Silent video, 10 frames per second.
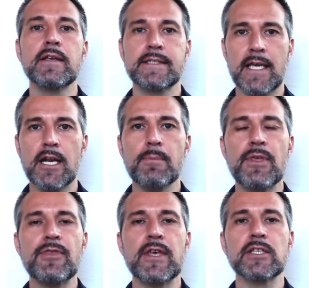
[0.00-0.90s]
set up the
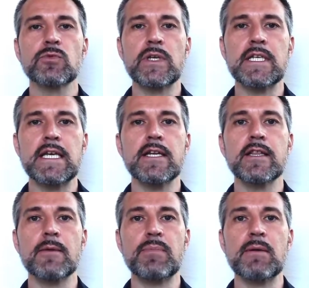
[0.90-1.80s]
things we need in
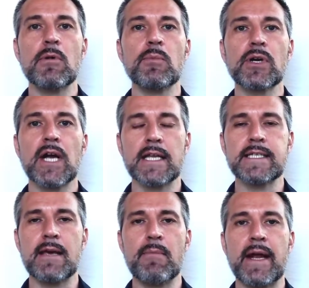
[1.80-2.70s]
the Beamable
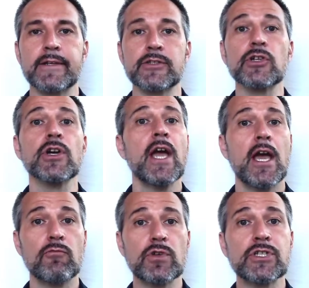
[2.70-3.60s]
Content Manager,
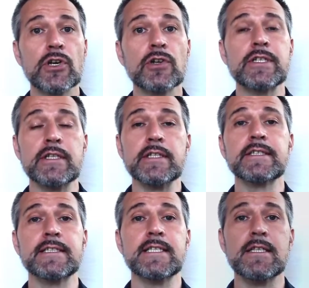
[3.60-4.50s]
and return to this
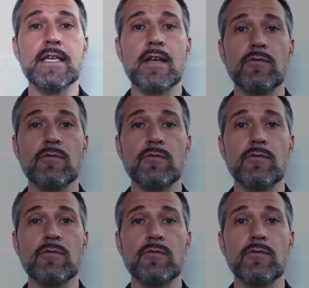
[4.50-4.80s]
to see the end